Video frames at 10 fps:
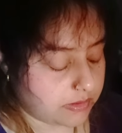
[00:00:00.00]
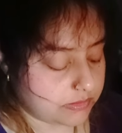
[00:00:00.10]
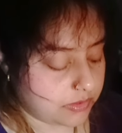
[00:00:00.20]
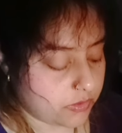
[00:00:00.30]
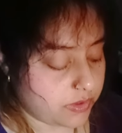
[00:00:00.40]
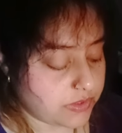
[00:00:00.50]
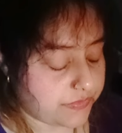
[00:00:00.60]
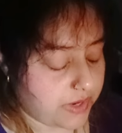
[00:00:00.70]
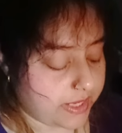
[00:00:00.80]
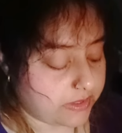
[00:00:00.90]
You're going to
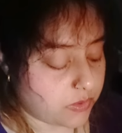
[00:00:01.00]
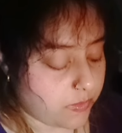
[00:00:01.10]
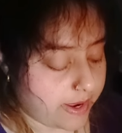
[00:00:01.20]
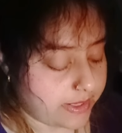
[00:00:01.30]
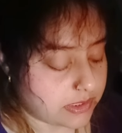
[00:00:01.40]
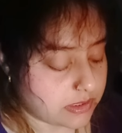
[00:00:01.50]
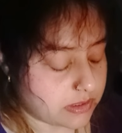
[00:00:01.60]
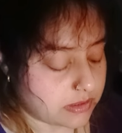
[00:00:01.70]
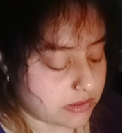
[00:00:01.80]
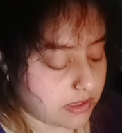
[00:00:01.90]
find the right
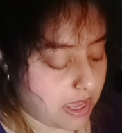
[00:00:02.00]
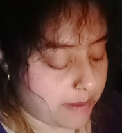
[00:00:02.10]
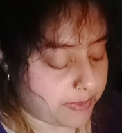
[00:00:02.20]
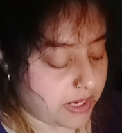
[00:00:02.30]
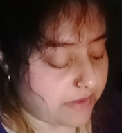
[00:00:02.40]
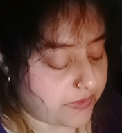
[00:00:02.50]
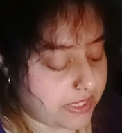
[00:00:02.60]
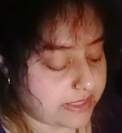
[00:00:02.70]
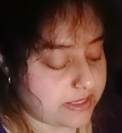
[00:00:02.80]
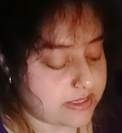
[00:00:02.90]
apple. I feel
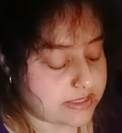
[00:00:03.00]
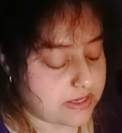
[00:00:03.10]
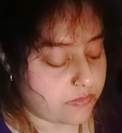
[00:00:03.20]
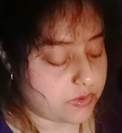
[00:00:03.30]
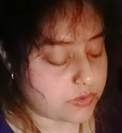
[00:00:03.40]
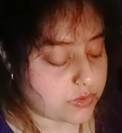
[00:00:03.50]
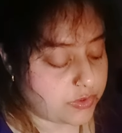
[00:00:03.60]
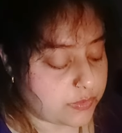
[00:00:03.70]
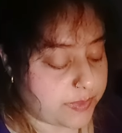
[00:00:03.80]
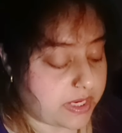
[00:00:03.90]
like there is someone who's going
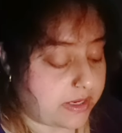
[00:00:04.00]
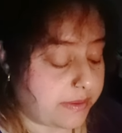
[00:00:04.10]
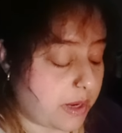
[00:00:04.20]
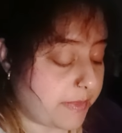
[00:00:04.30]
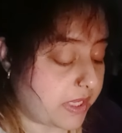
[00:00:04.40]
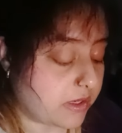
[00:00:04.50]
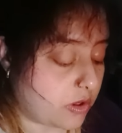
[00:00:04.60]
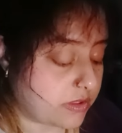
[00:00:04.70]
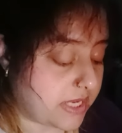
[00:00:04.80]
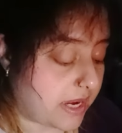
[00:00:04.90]
to be coming in
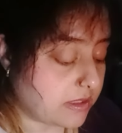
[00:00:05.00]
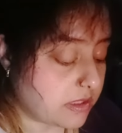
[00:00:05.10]
contact.